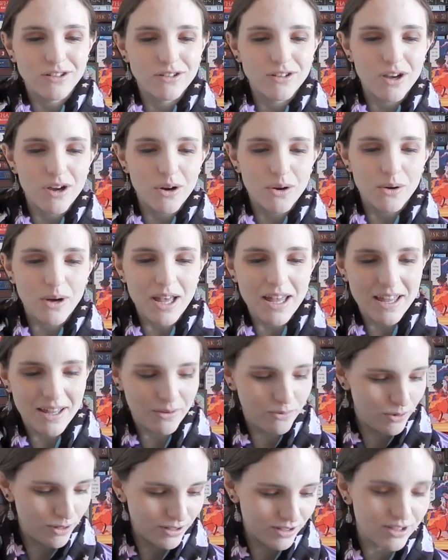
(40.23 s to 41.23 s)
So
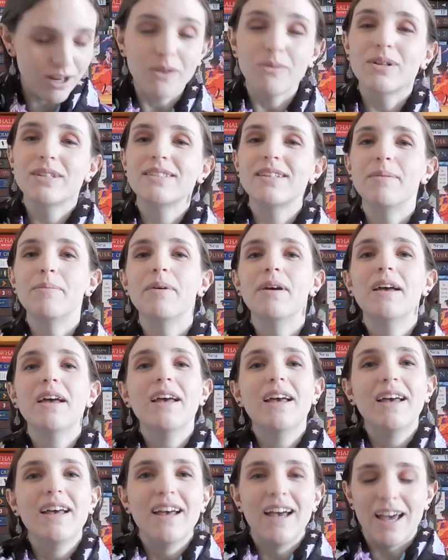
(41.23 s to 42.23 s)
we'll start with
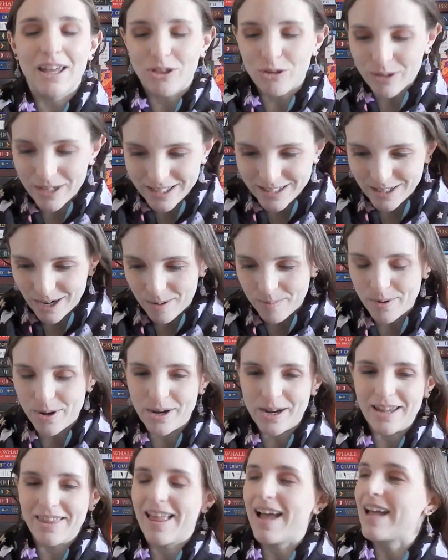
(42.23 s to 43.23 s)
a three-star
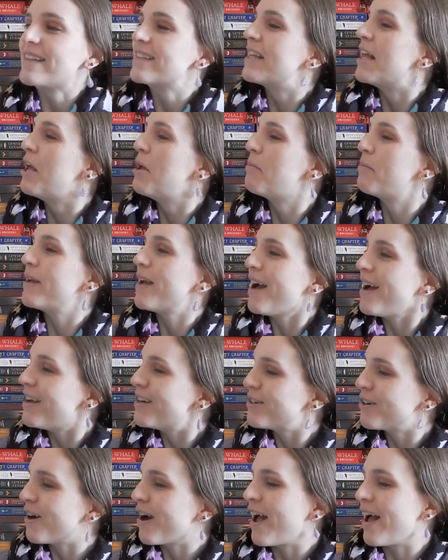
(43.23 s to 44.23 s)
book, and that's
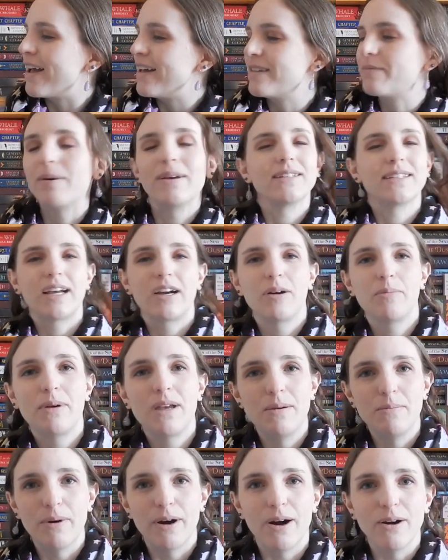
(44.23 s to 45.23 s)
Behind Her Eyes by Sara
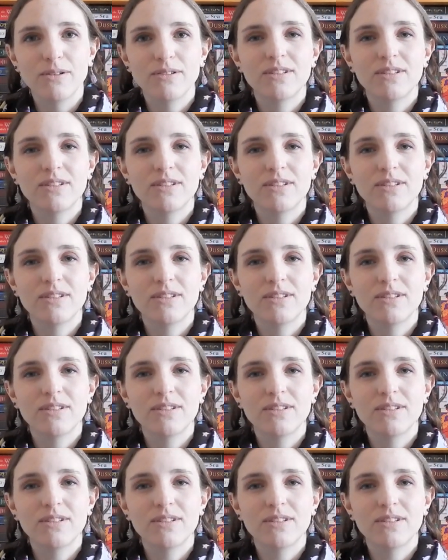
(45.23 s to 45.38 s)
Pinborough.